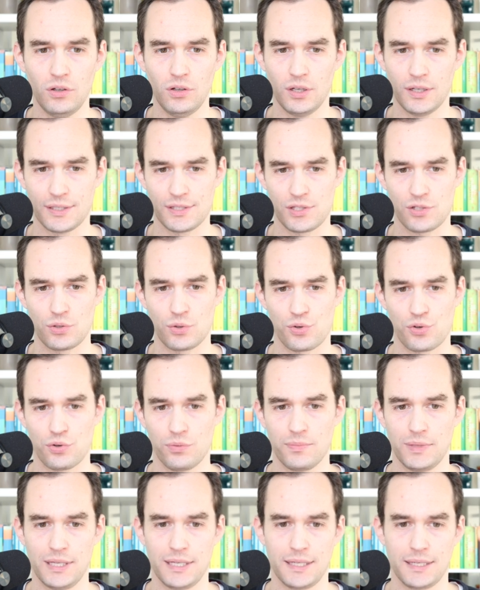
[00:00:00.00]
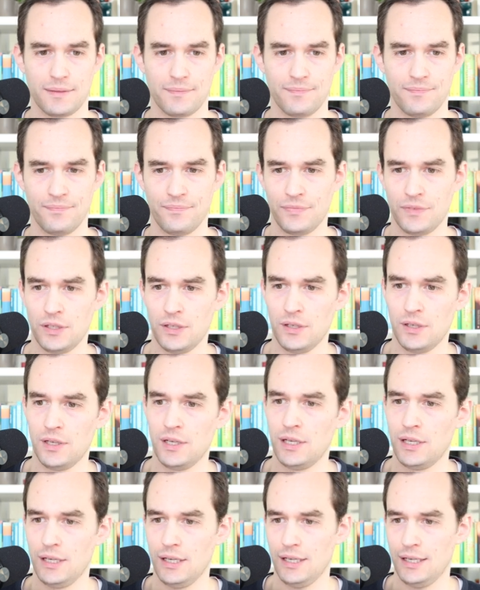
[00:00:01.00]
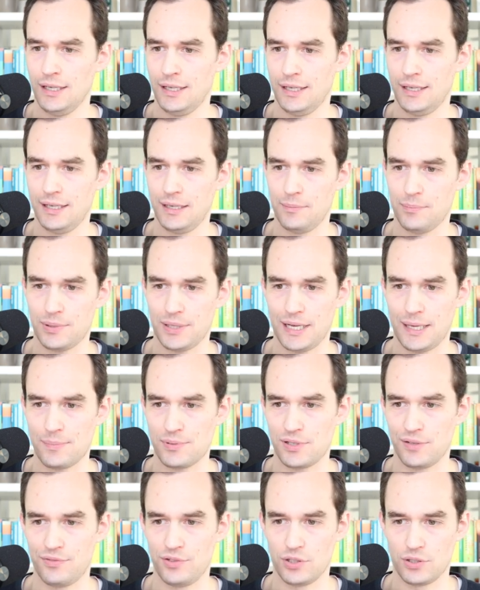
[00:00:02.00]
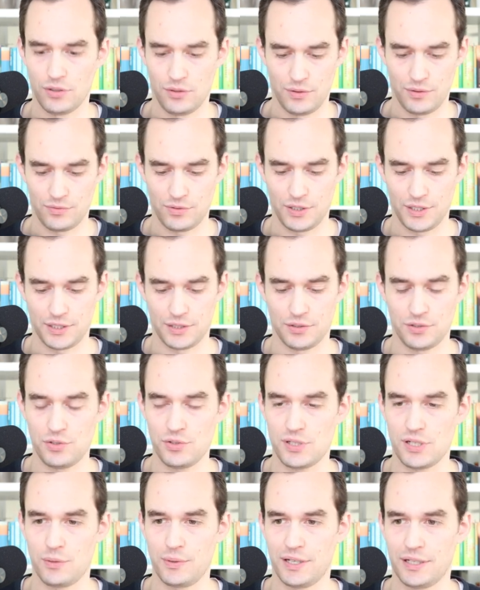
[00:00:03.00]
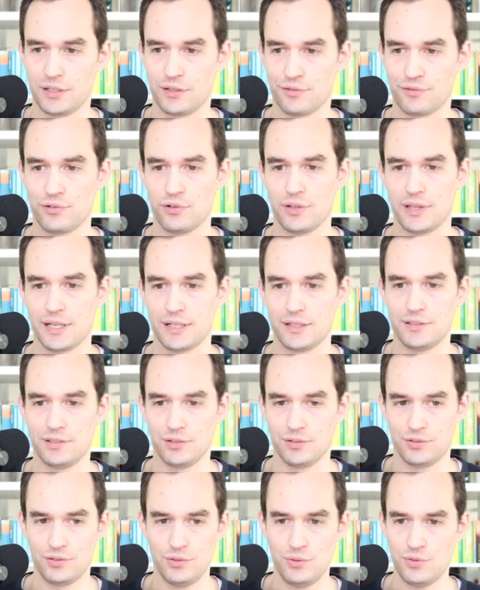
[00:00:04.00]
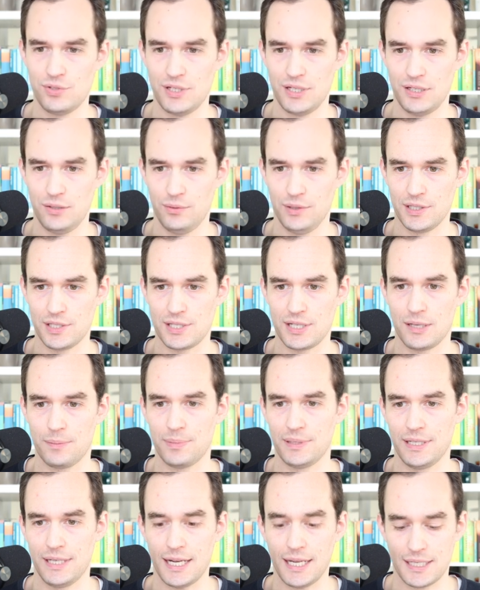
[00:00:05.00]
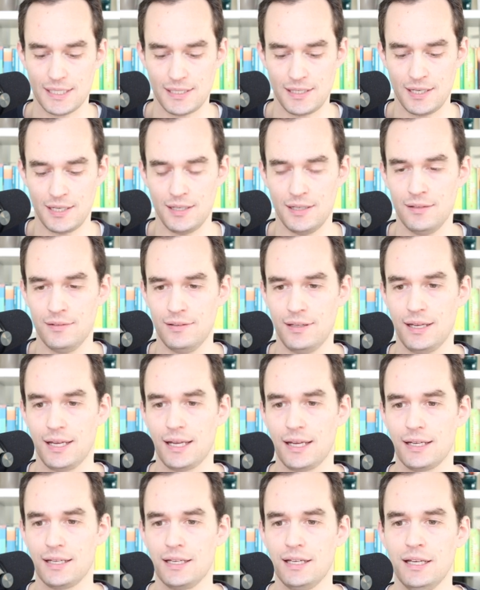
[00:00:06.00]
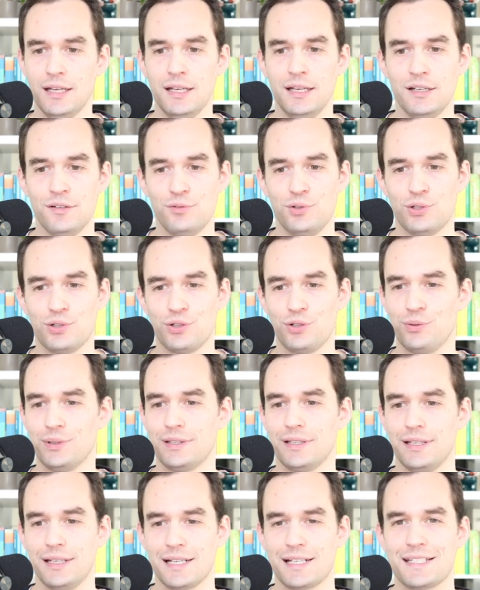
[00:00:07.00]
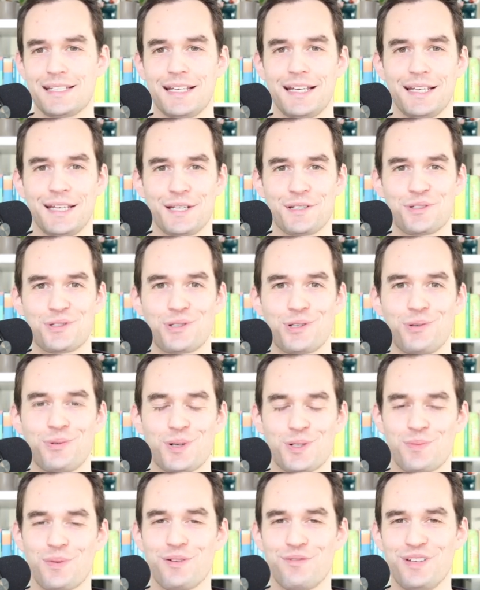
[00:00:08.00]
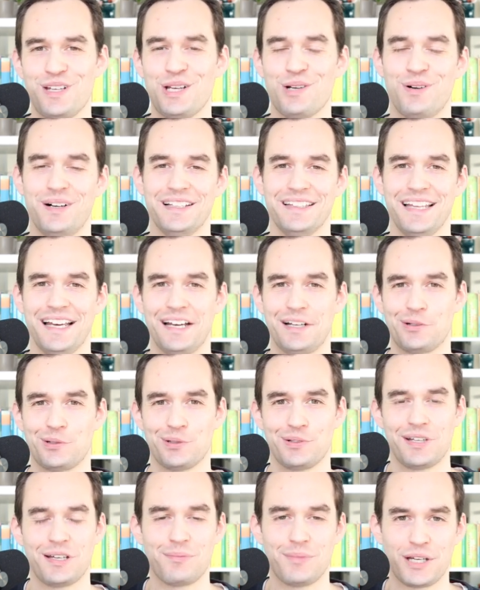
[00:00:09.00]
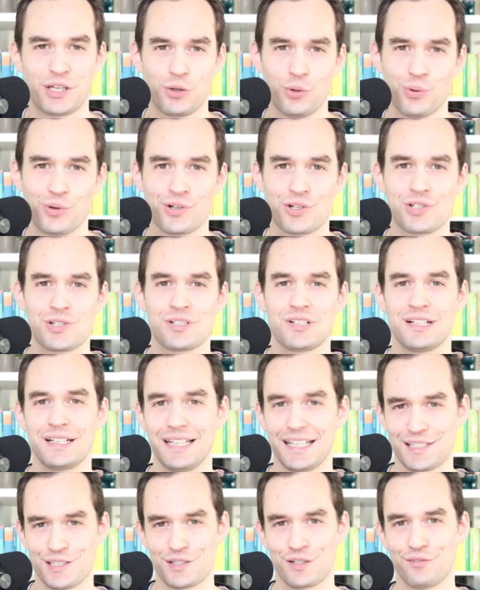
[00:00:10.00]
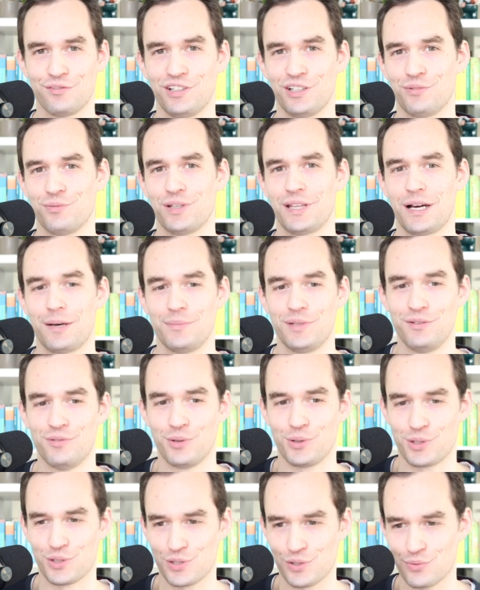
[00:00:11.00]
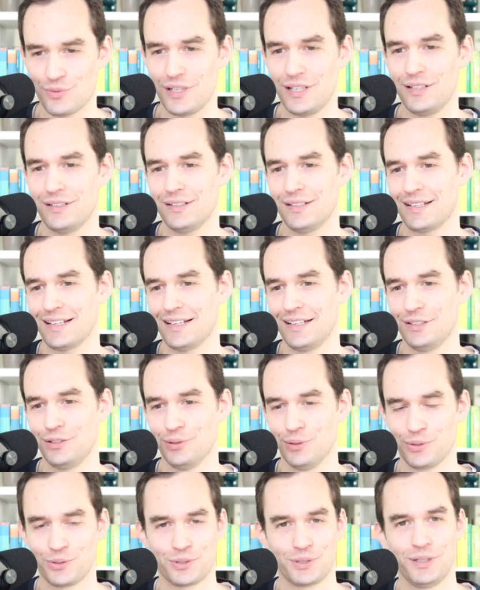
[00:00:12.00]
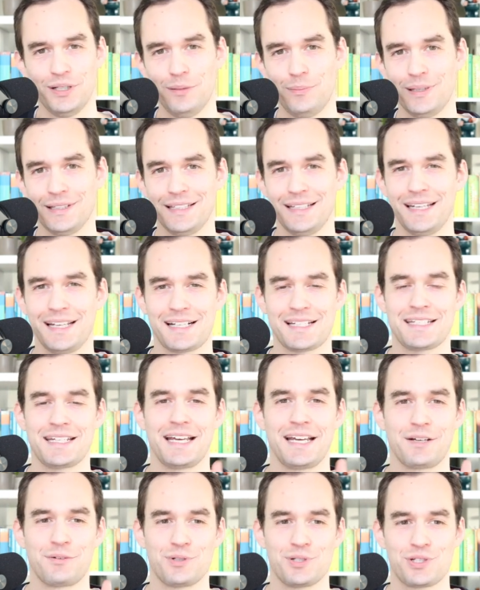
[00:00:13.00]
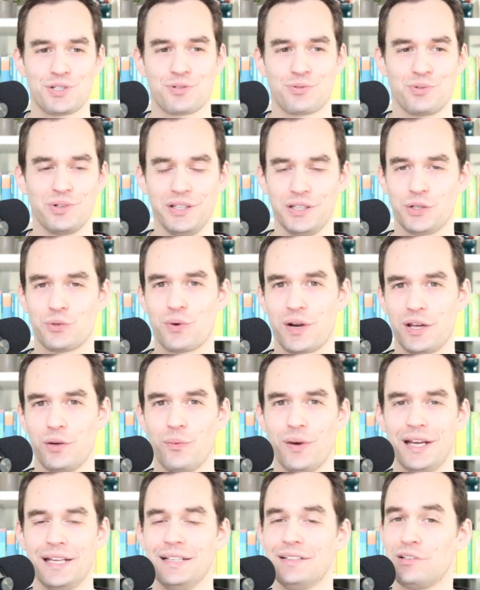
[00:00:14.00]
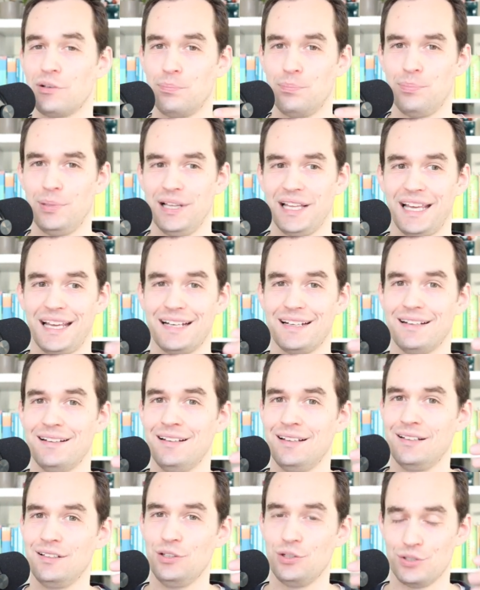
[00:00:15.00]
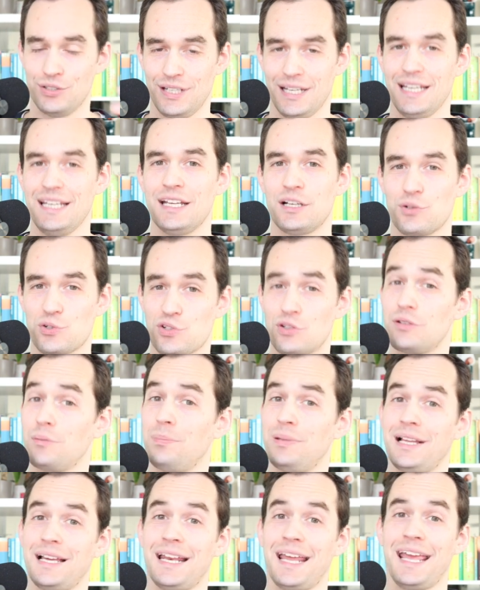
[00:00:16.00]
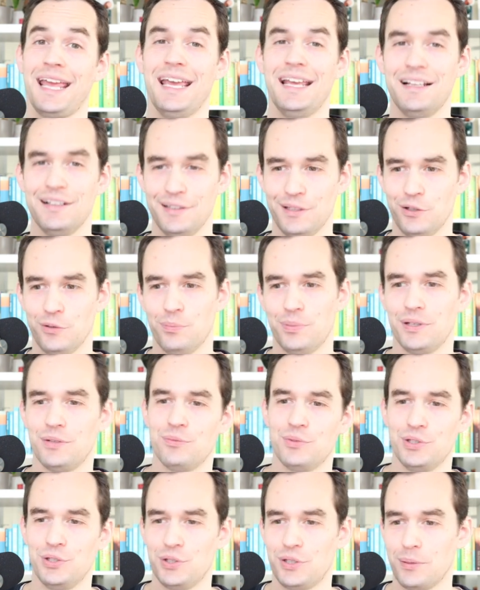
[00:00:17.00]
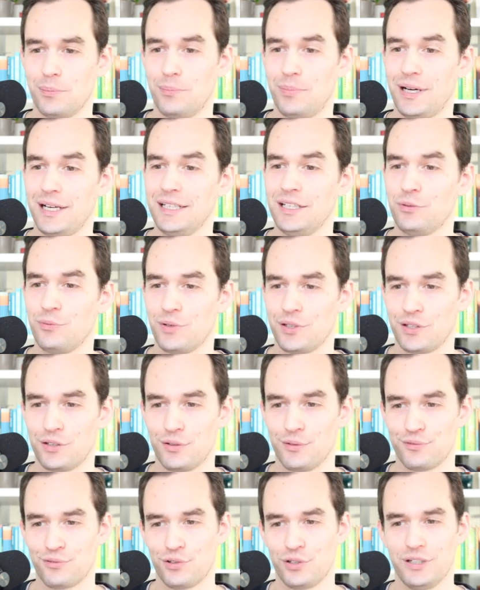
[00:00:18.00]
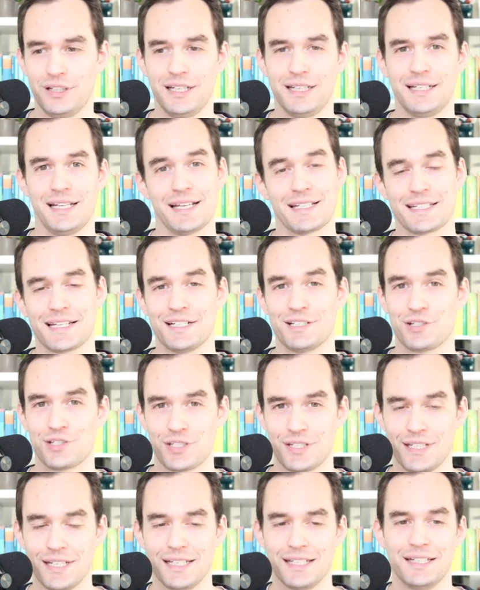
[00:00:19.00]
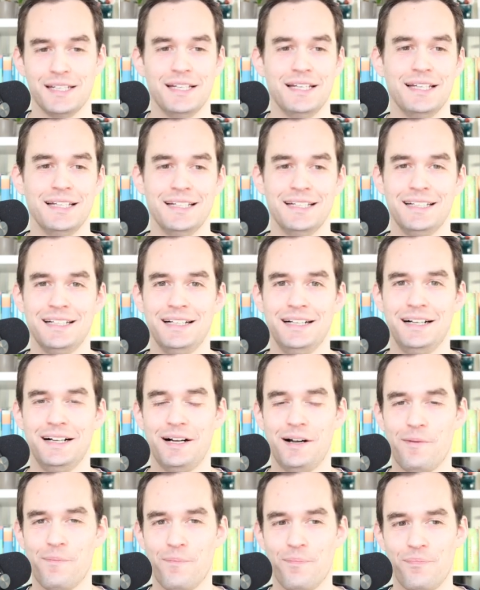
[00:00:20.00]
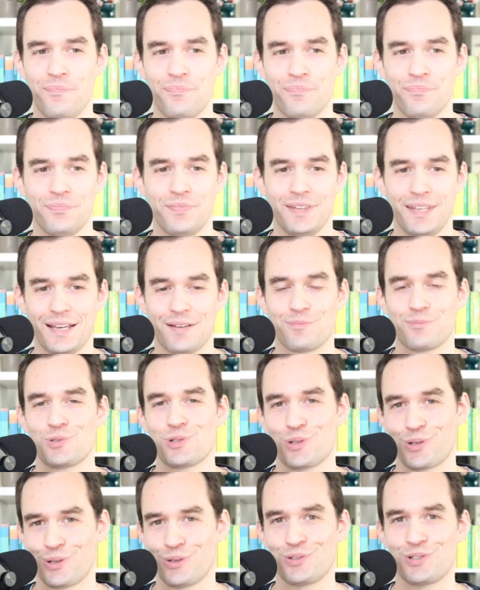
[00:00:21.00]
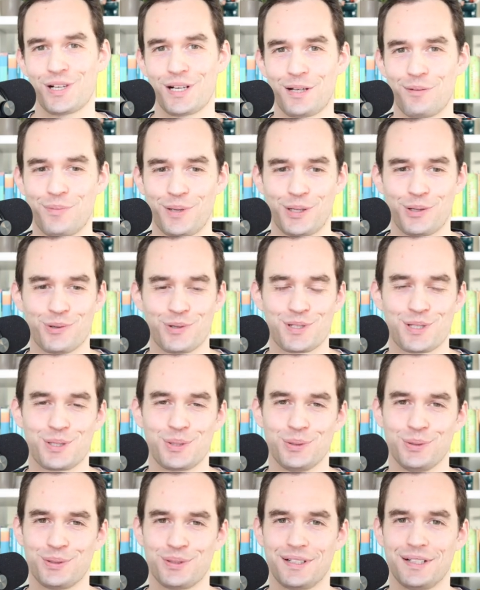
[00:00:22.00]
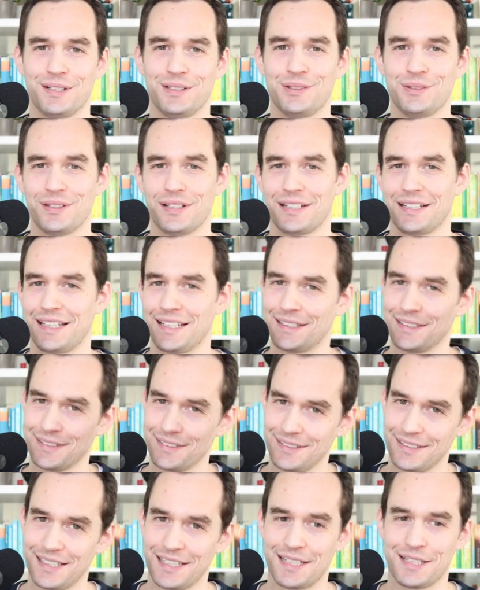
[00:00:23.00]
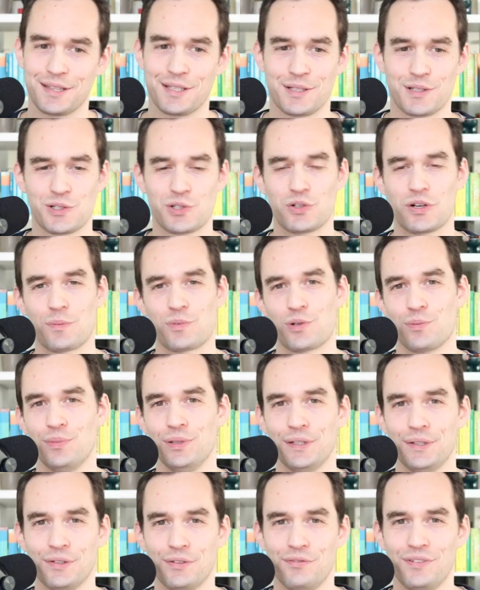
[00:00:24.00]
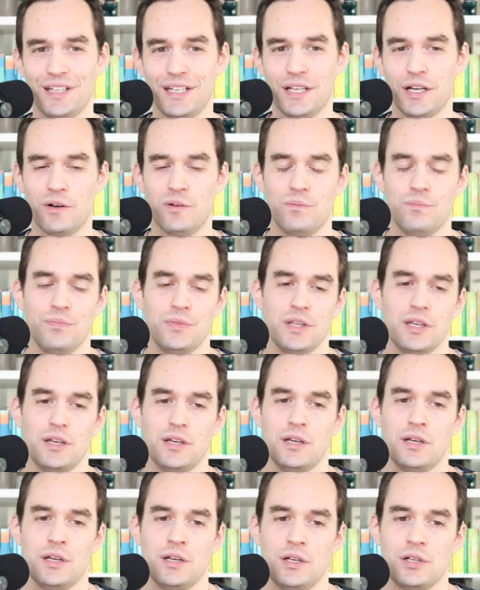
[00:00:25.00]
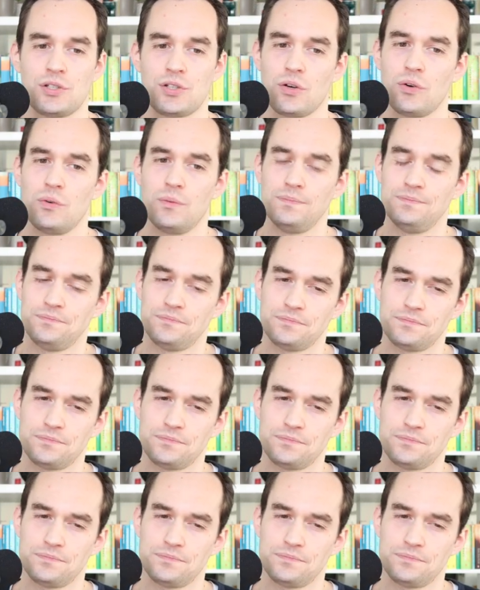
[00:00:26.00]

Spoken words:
on social media. And perhaps if you're going running on Tuesday, we can defer that until Tuesday. We can set up a next tag. If you don't know what the next tag is, go watch my video on that or take my course, Get Stuff Done with OmniFocus 3. You'll learn all about the next tag, which is a really great way to plan your day and also to plan ahead a little bit when you combine it with a defer date, as I just did. So go check out my course and you'll learn how to do that. Again, link in the description below the video. So